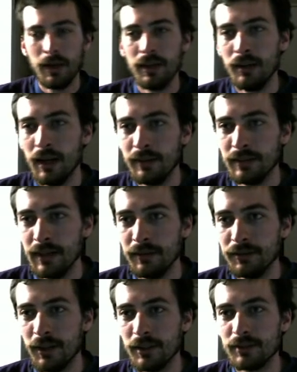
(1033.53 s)
don't have to have
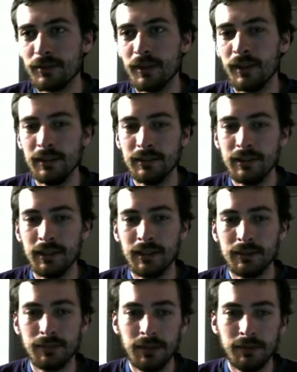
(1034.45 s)
chunks for all these things,
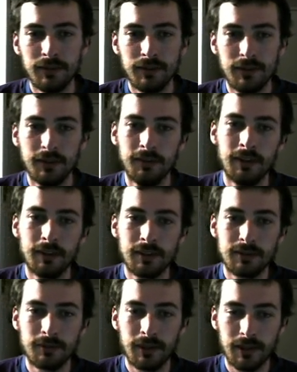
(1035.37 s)
but I'm just doing it
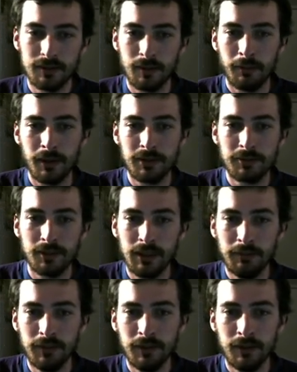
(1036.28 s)
this way, so I might as well
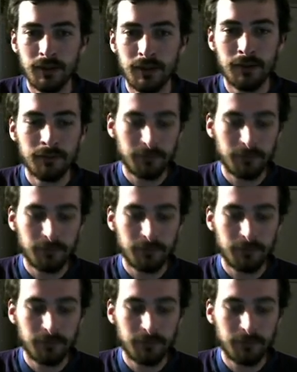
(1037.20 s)
keep doing it.